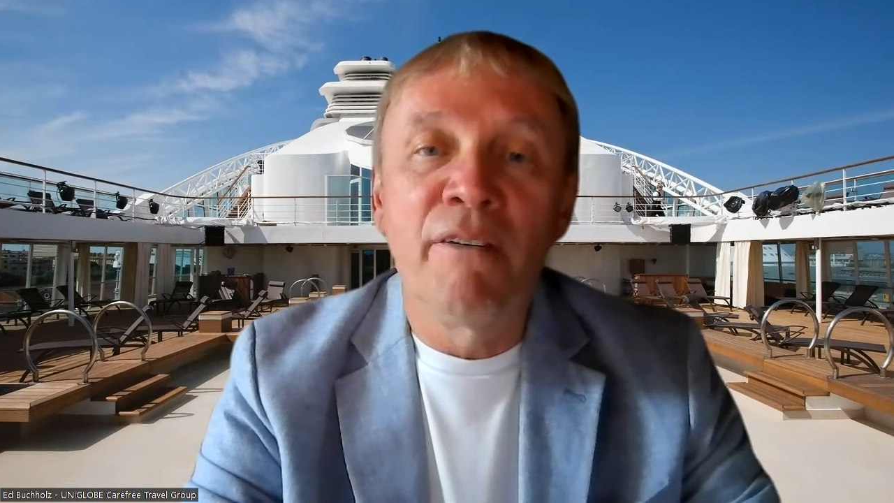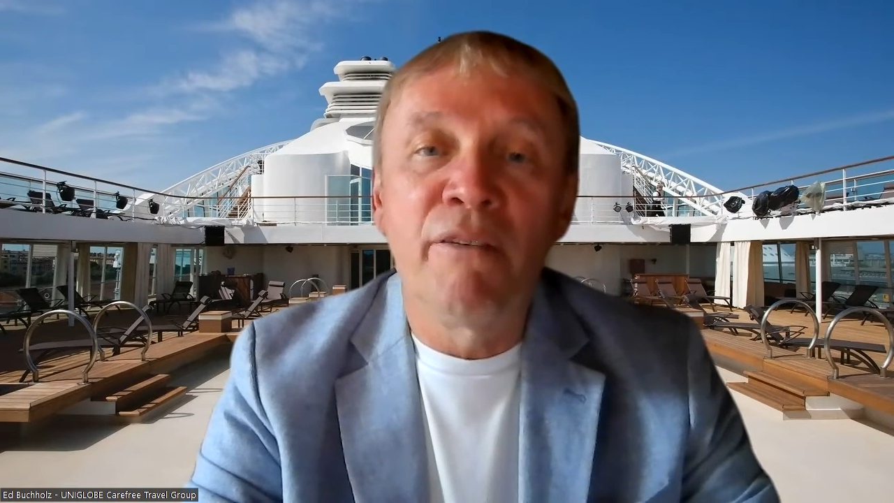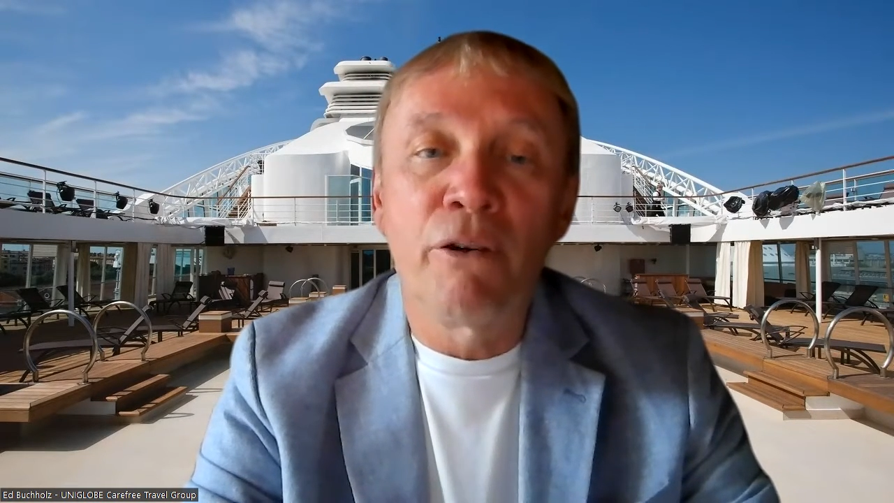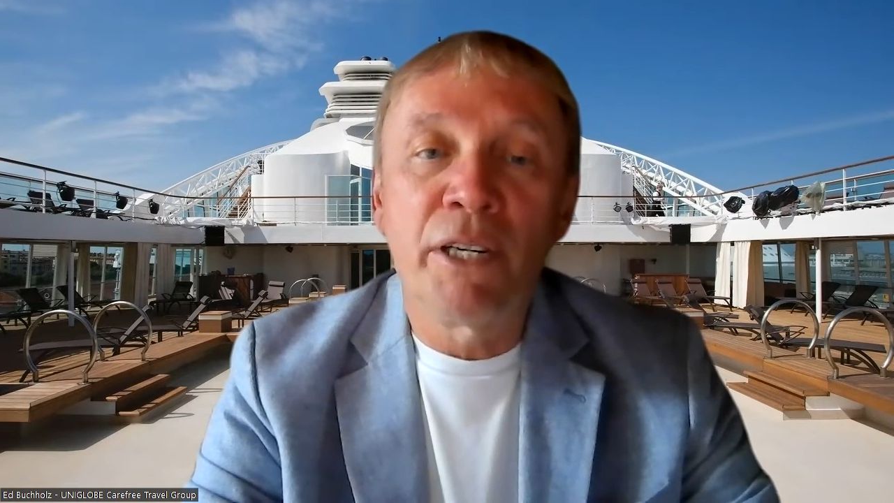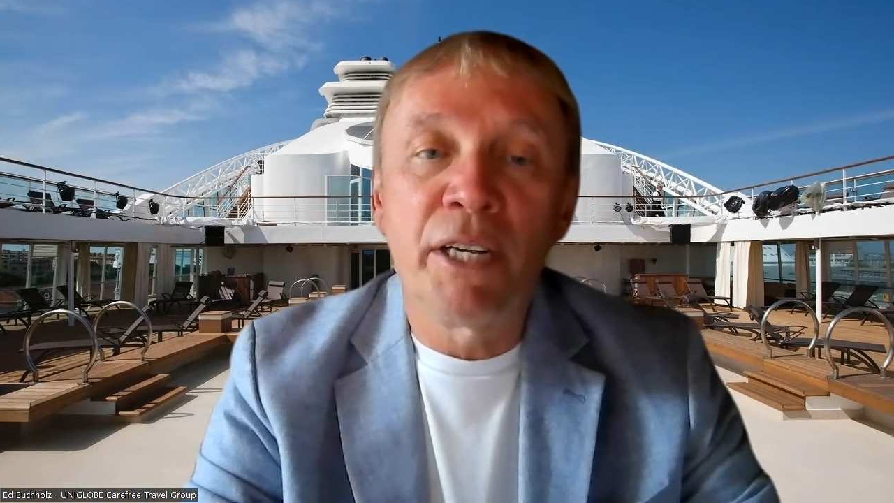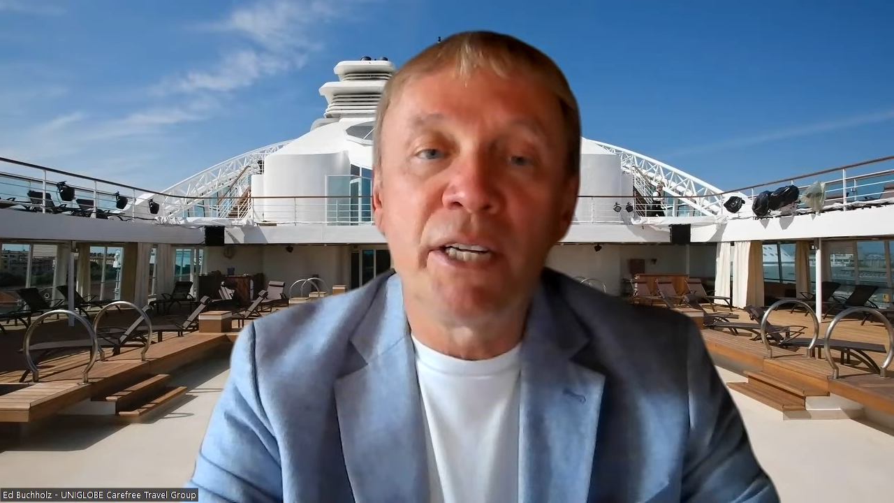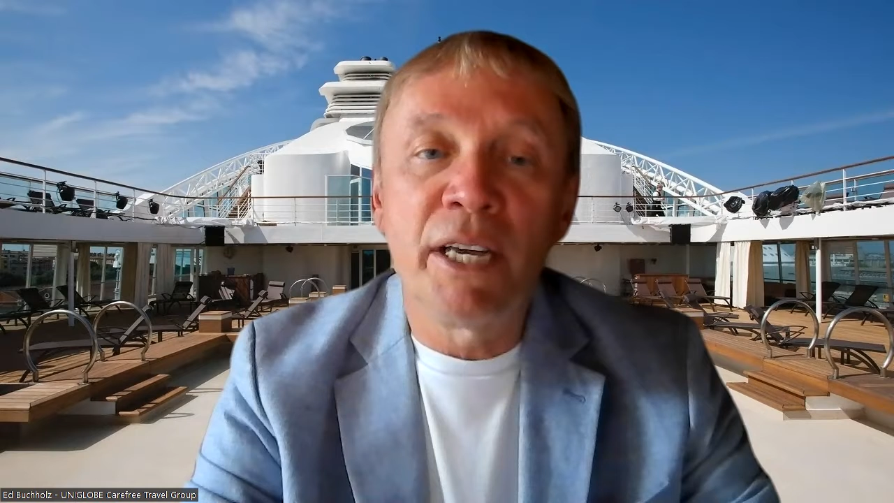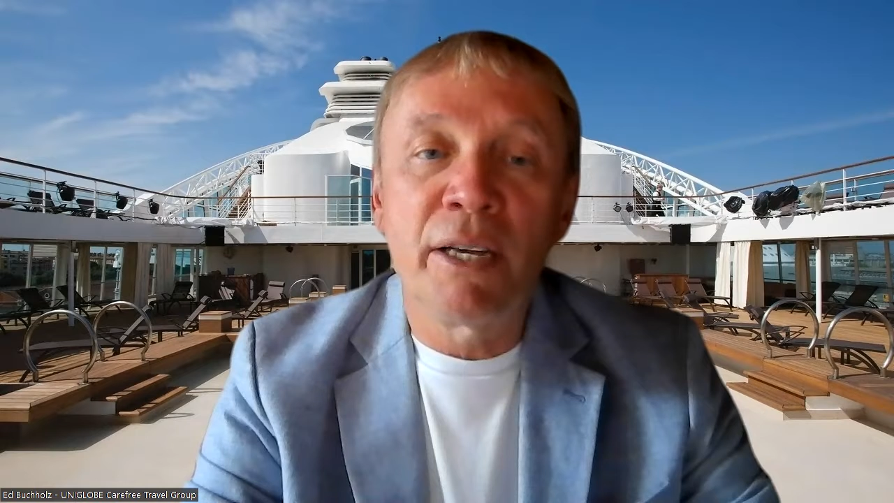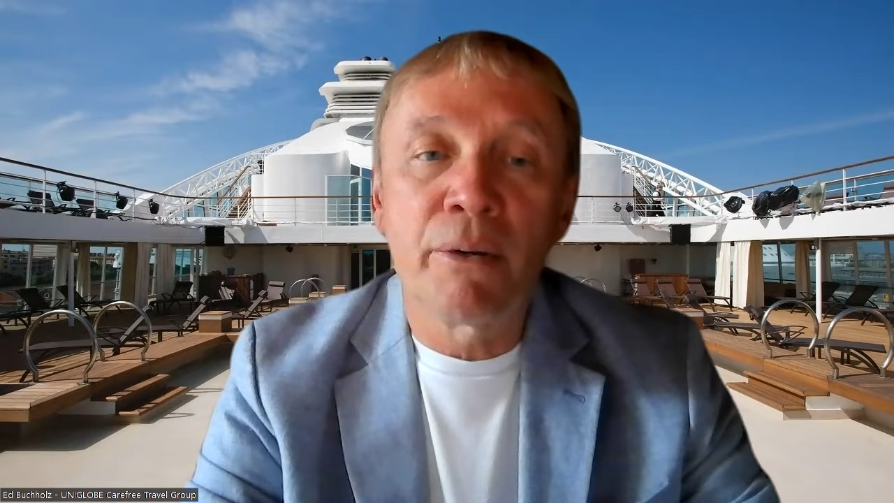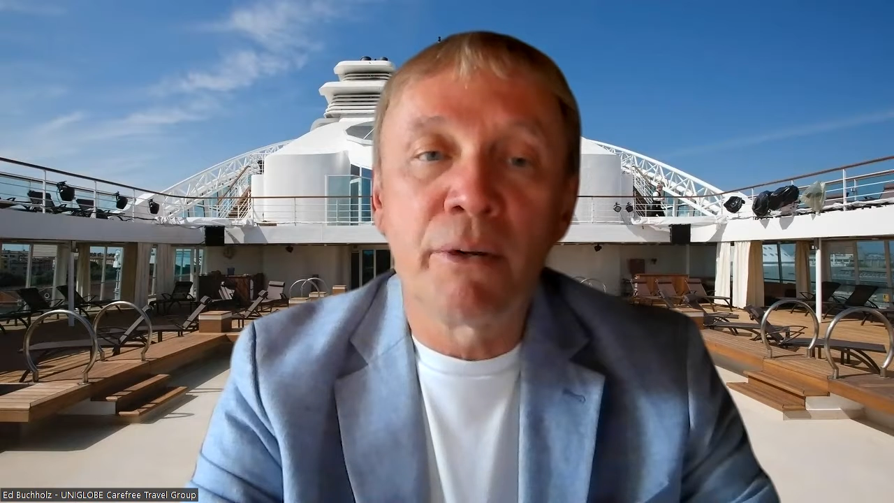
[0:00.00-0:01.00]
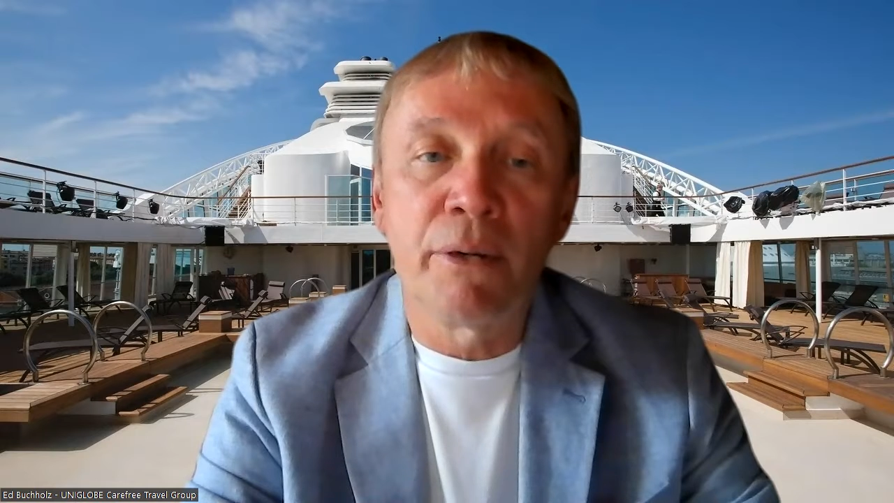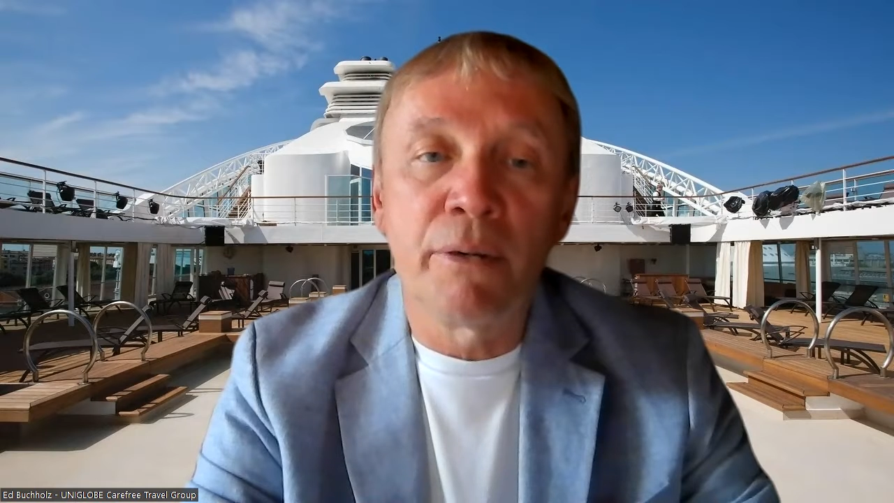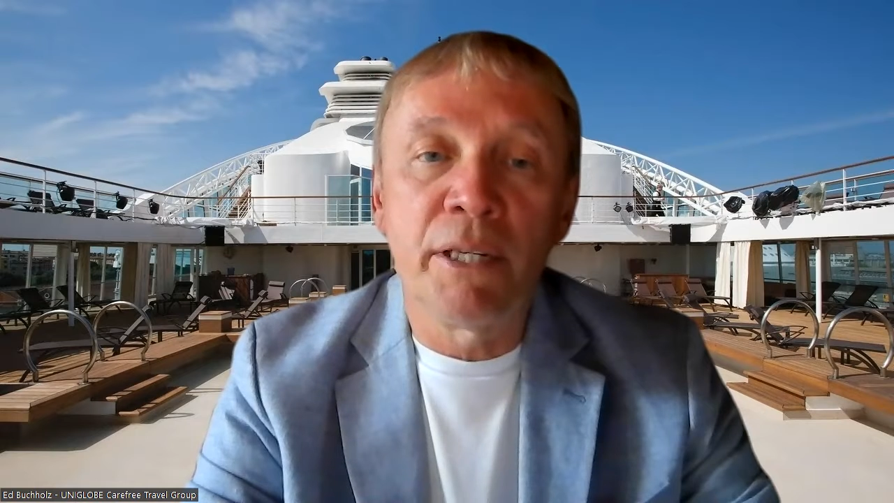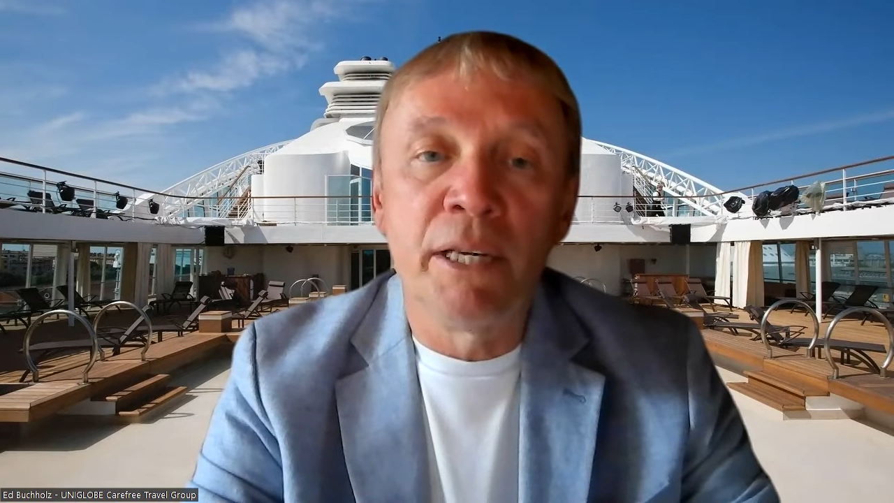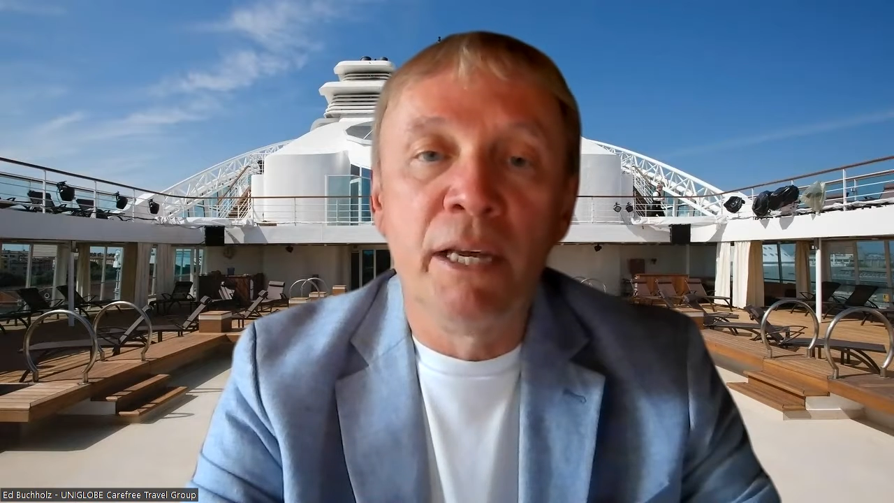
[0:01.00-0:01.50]
14 day
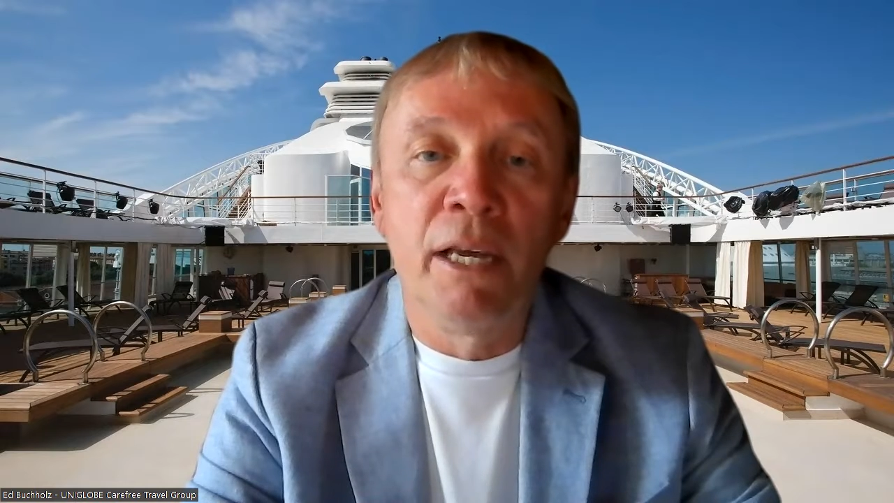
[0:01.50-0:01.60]
cruise